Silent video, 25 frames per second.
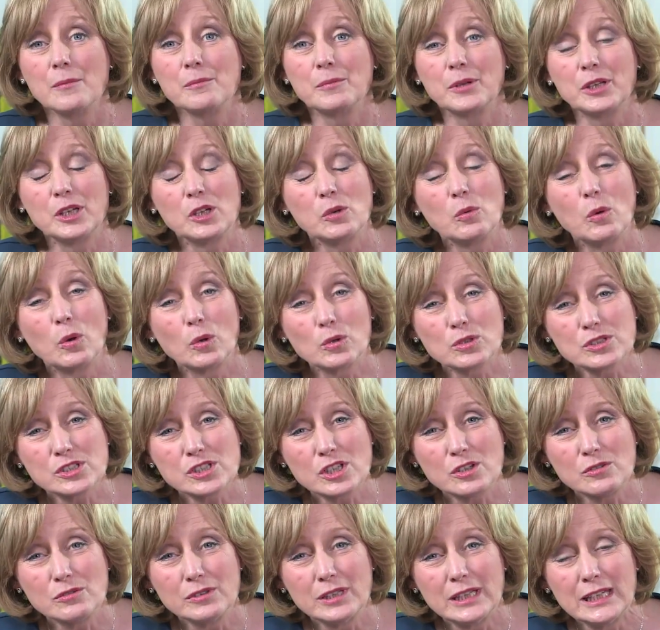But you
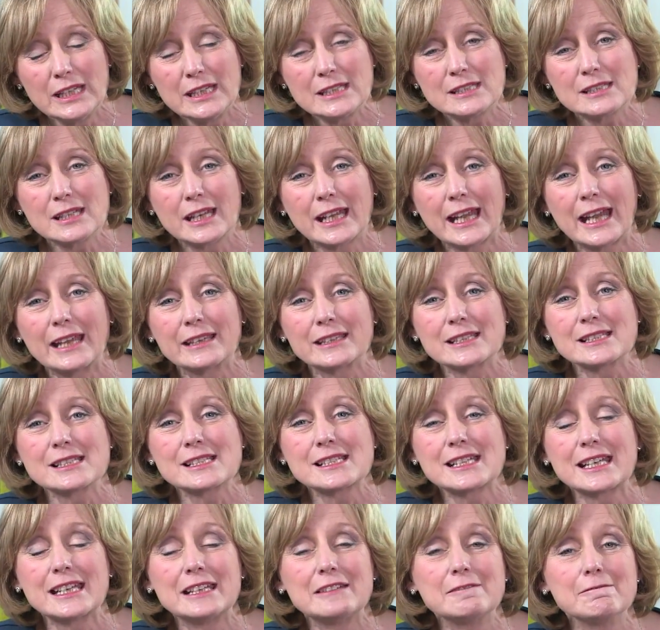also need to get the
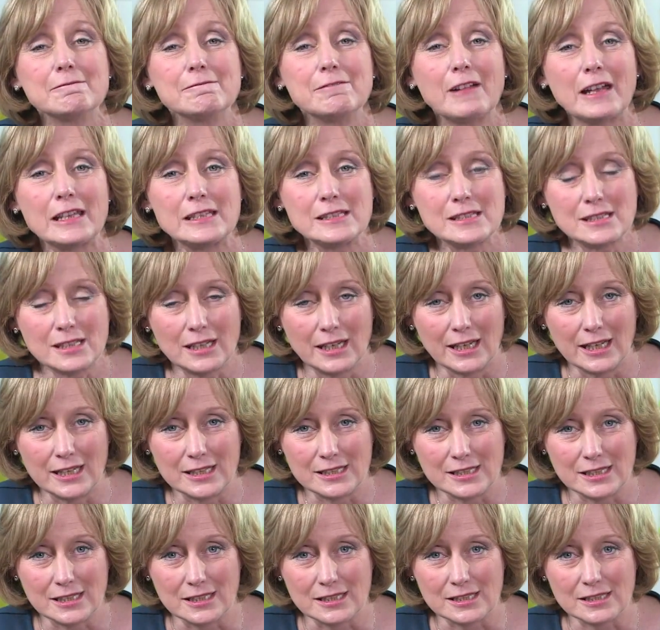skin
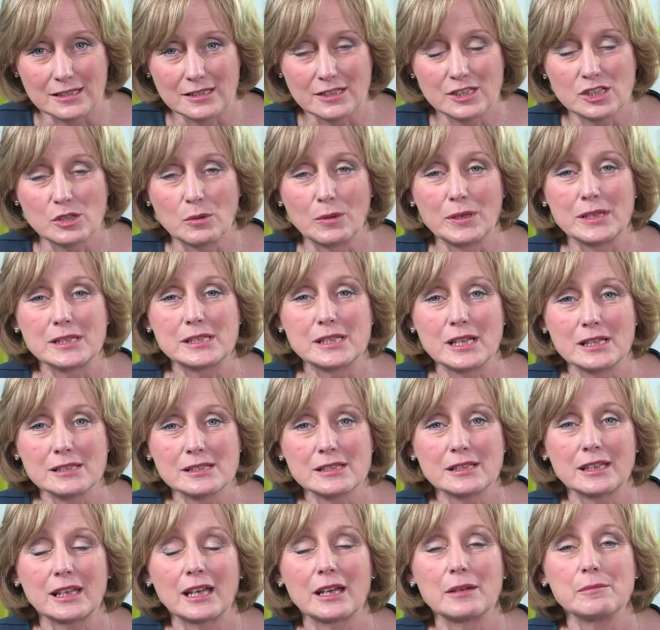ventilated so it
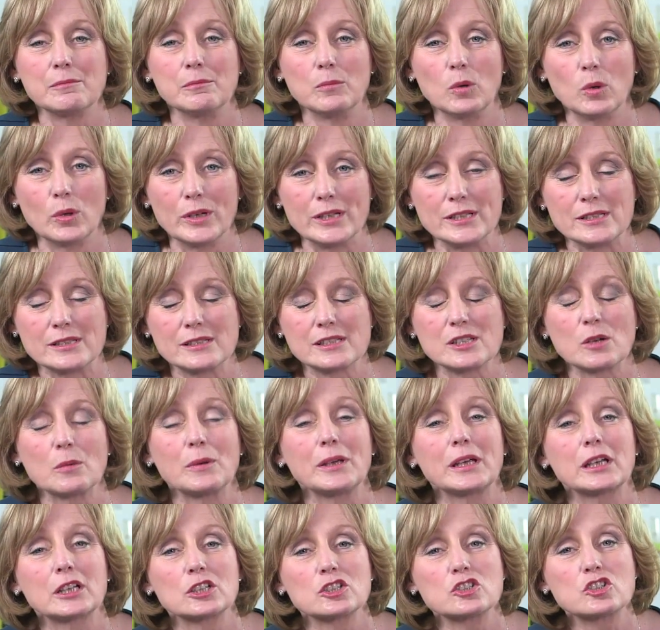doesn't get moist, so
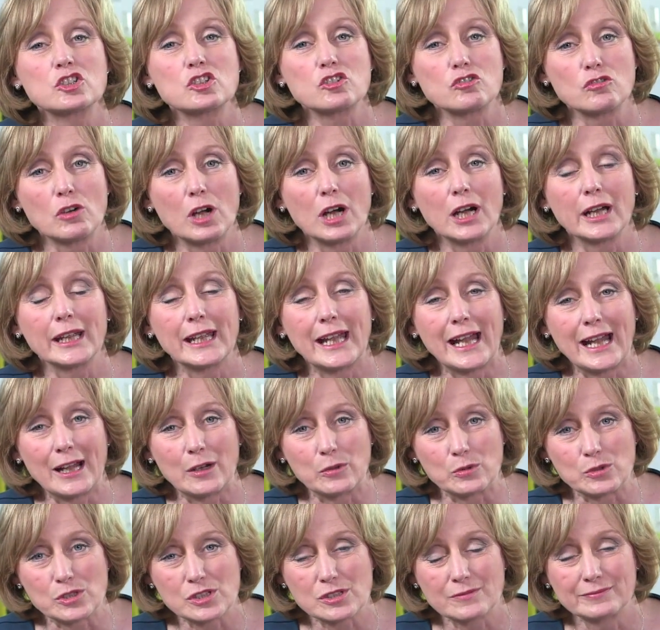it can dry
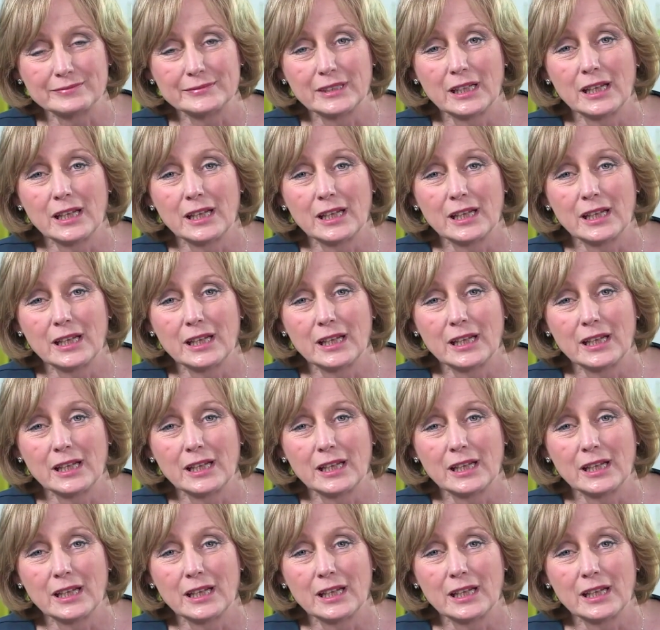out.